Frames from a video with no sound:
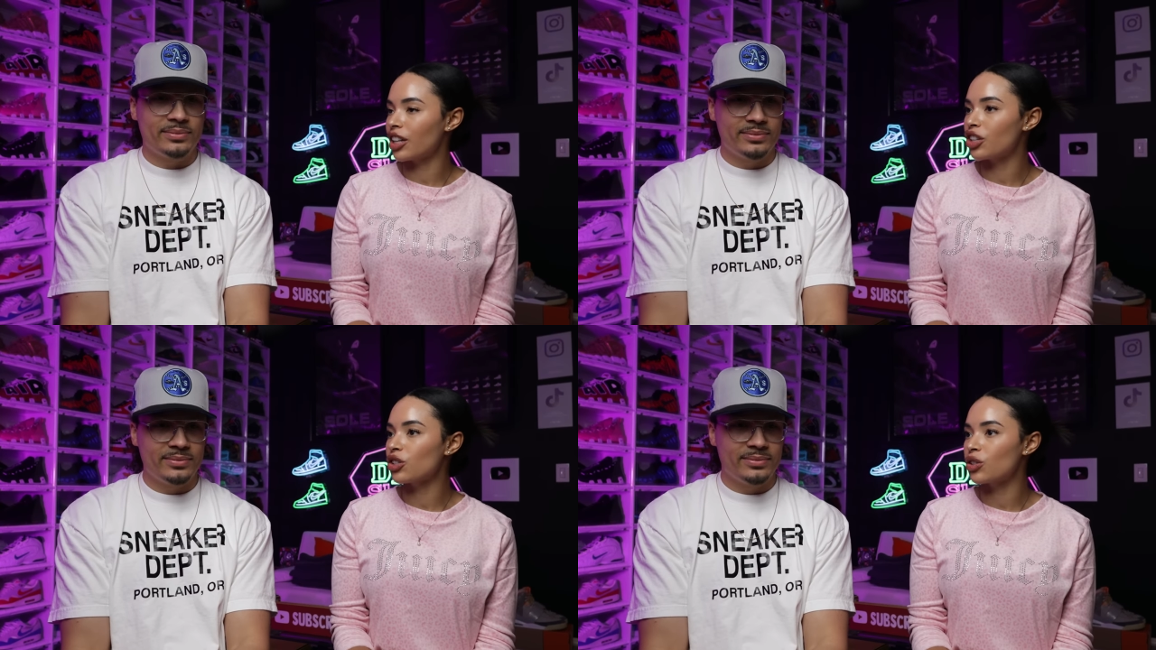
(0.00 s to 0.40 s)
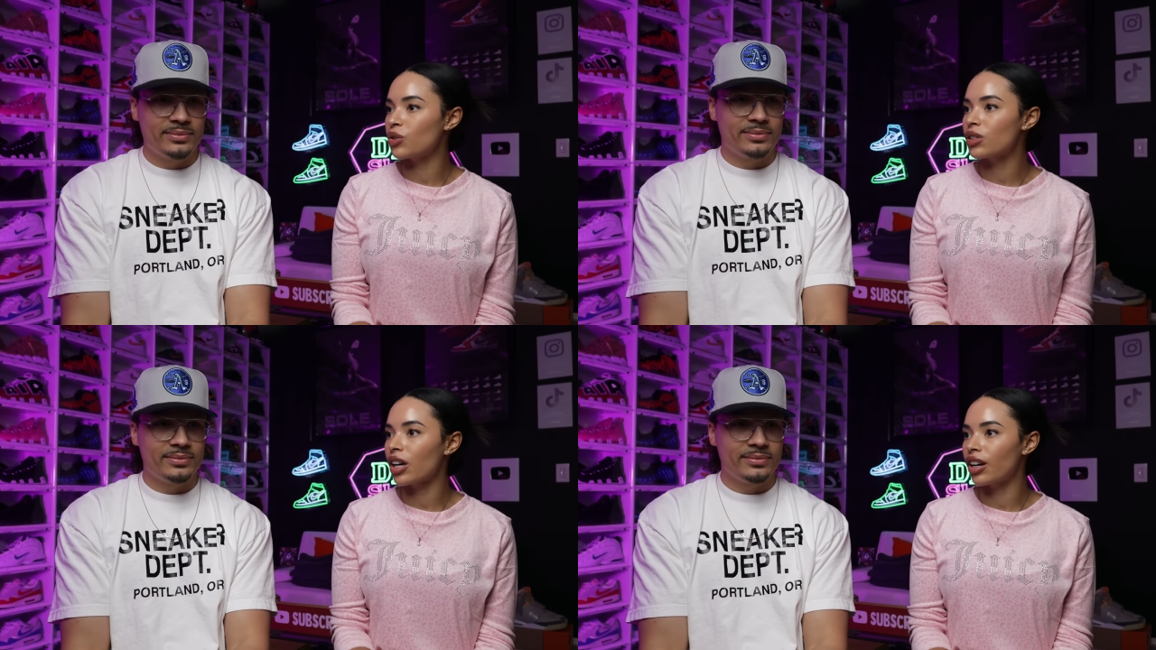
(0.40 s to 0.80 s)
Speaker 1: like your
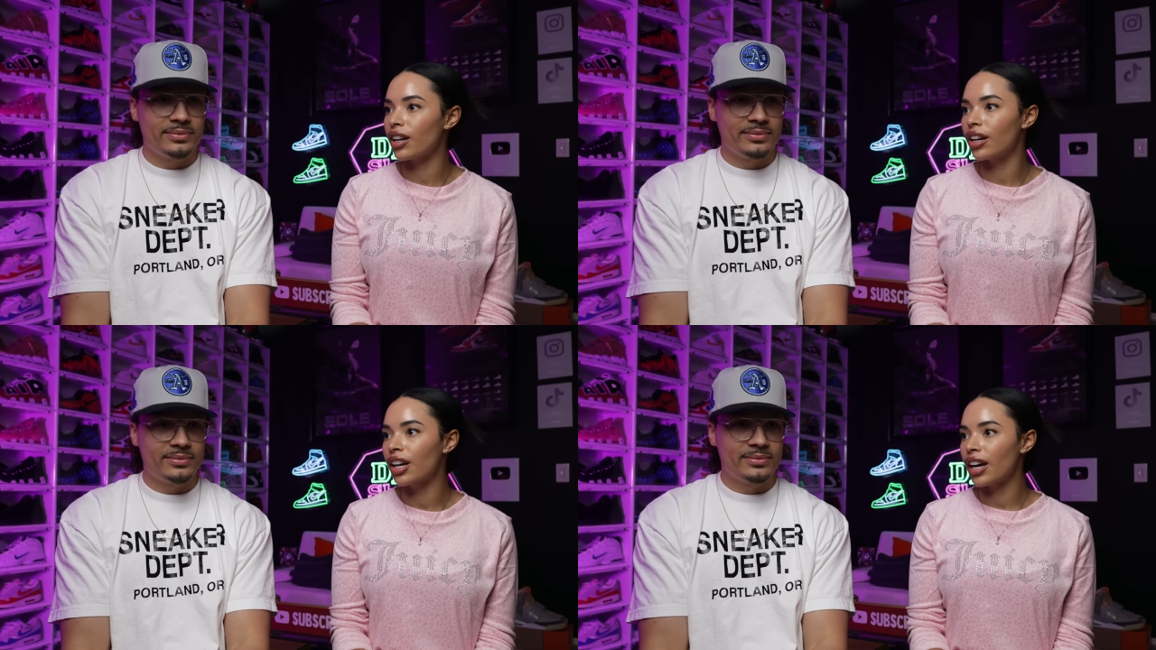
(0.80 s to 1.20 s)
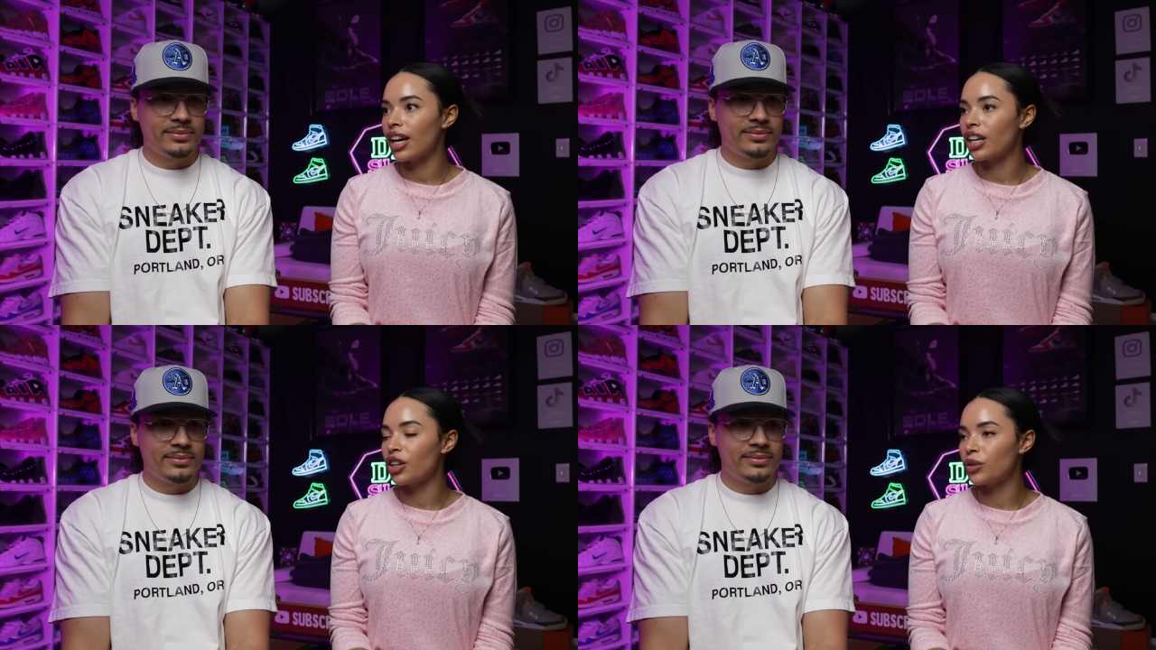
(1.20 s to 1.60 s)
shoes are
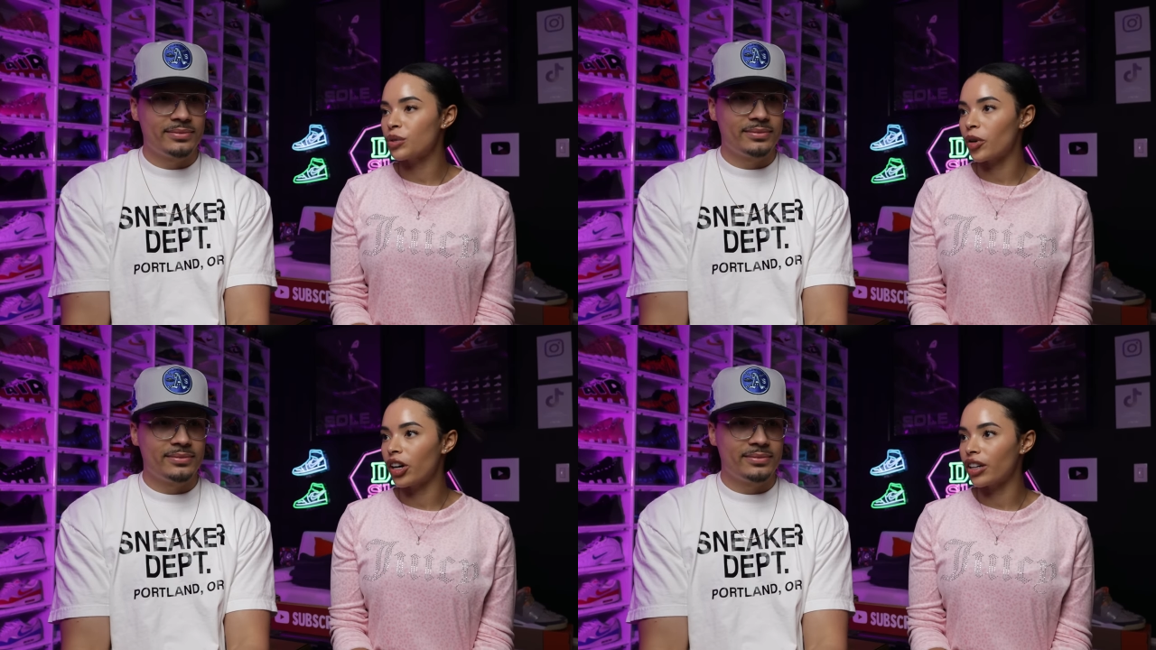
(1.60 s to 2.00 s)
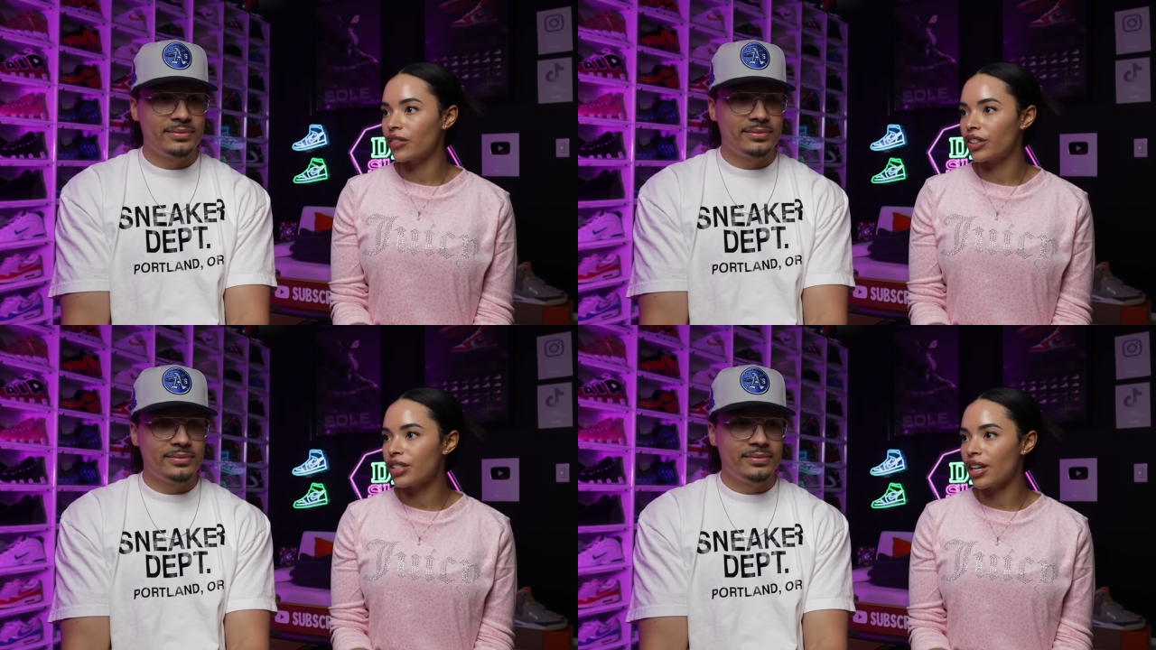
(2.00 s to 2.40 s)
a huge part
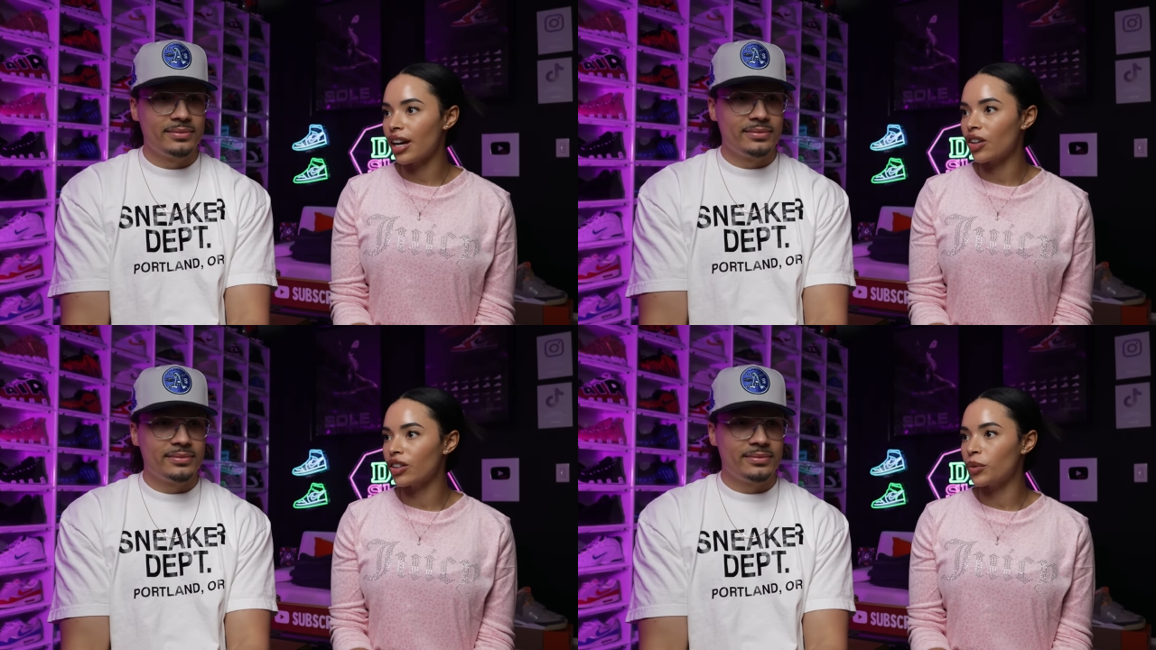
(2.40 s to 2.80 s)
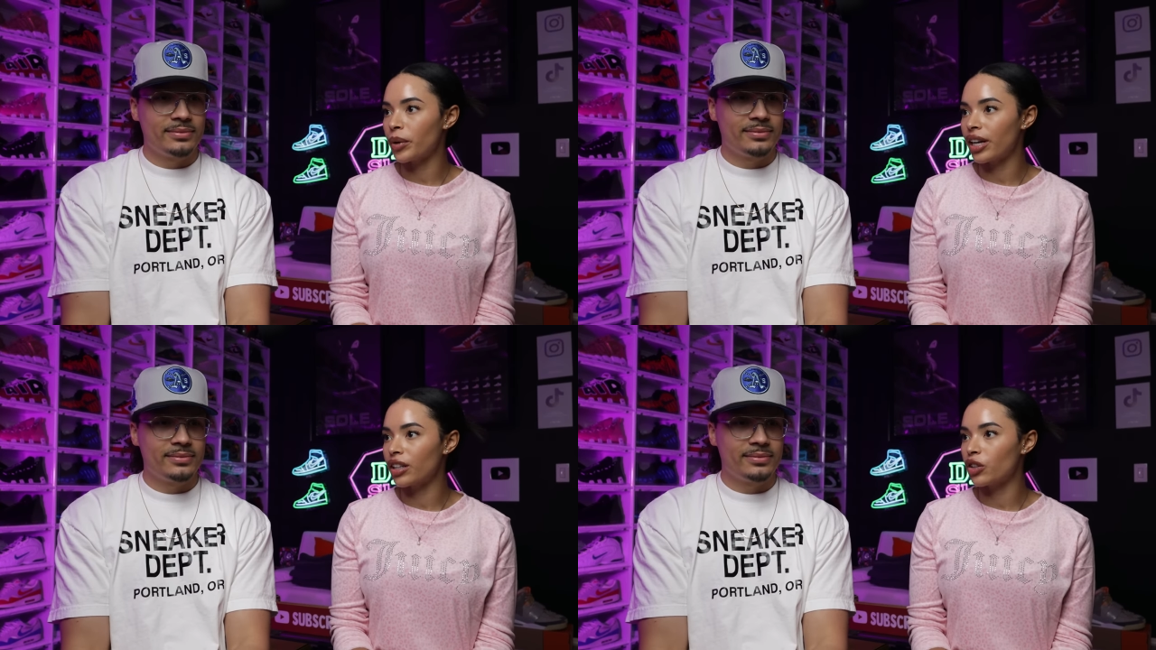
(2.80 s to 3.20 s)
of your style and the
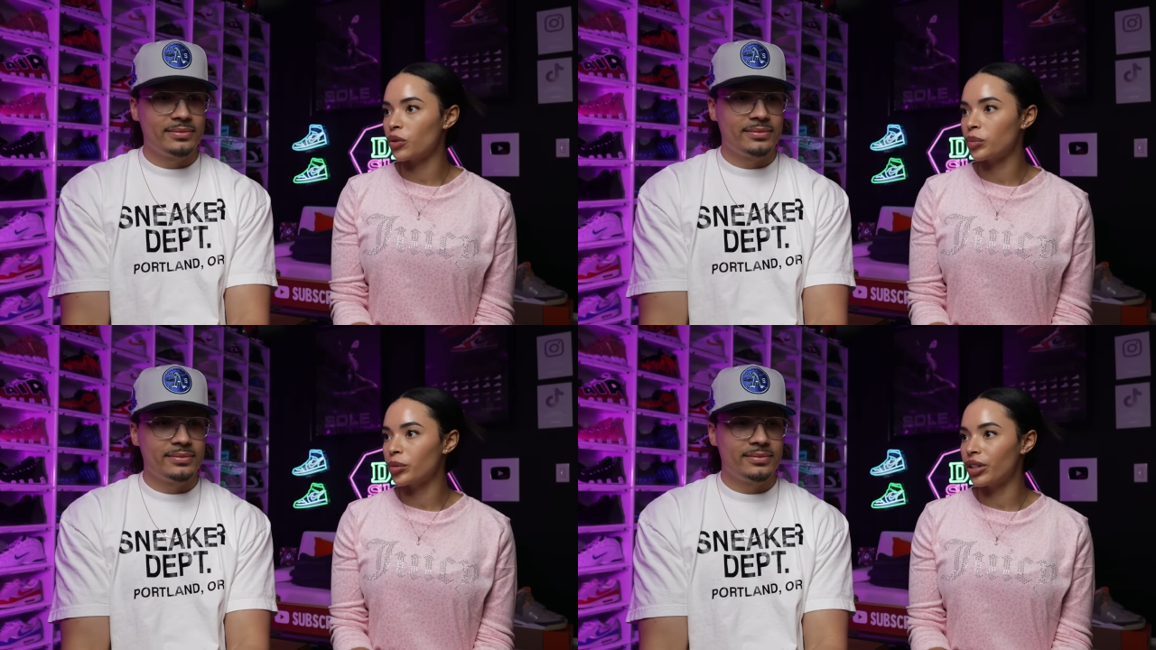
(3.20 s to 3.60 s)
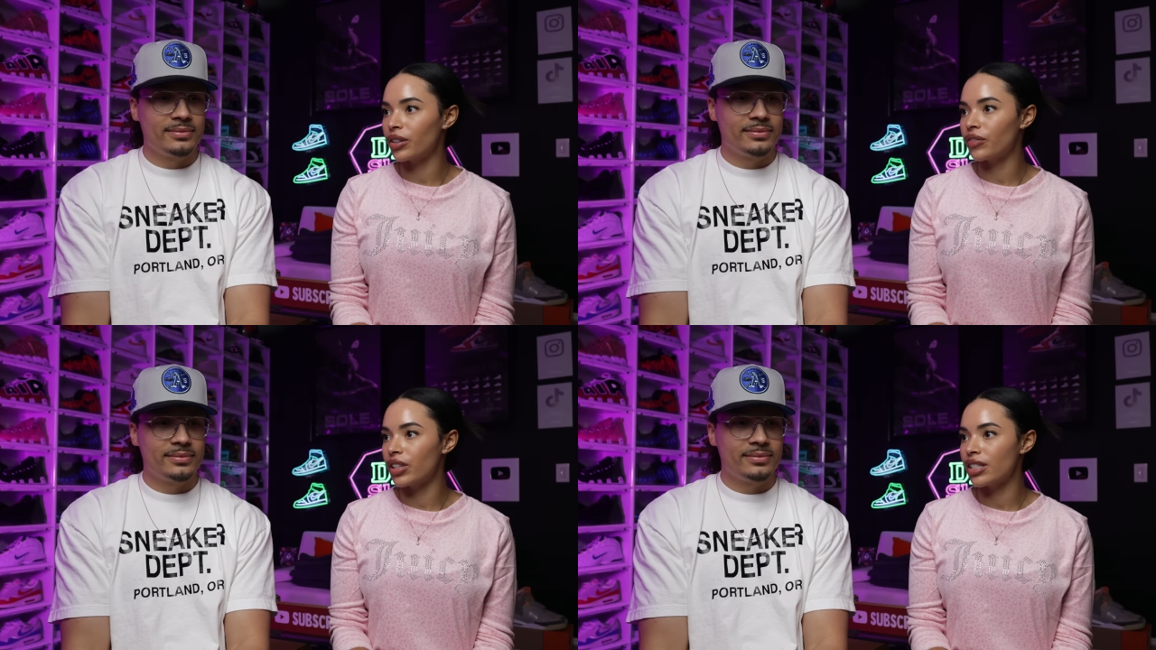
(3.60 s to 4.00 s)
way that you
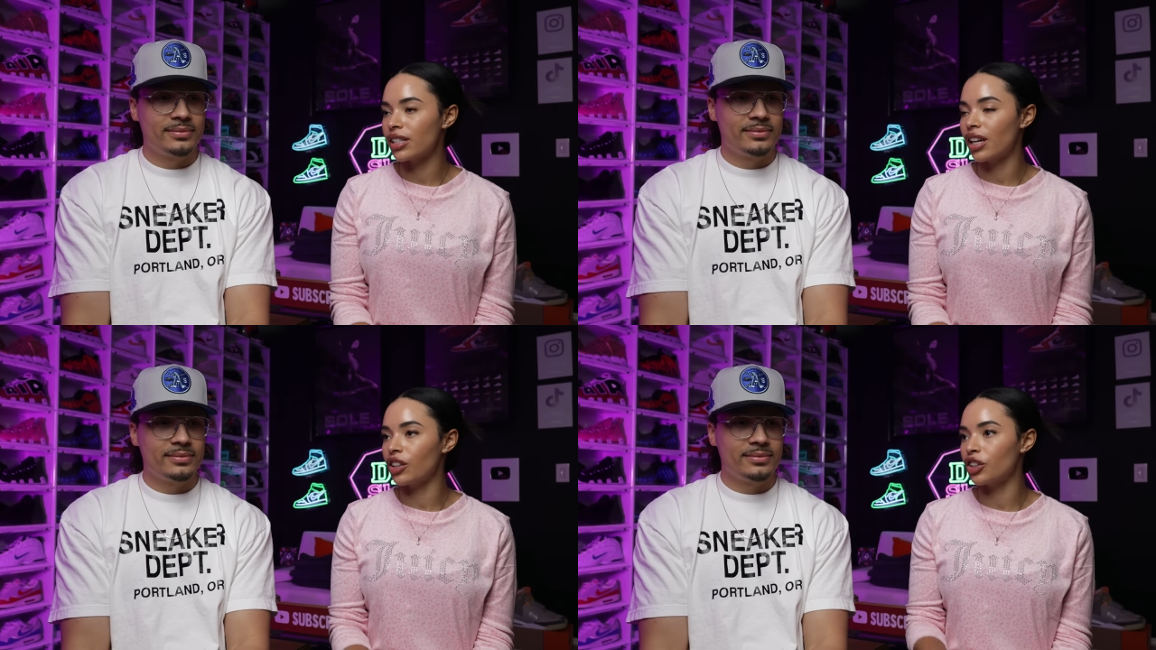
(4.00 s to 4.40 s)
put fits together.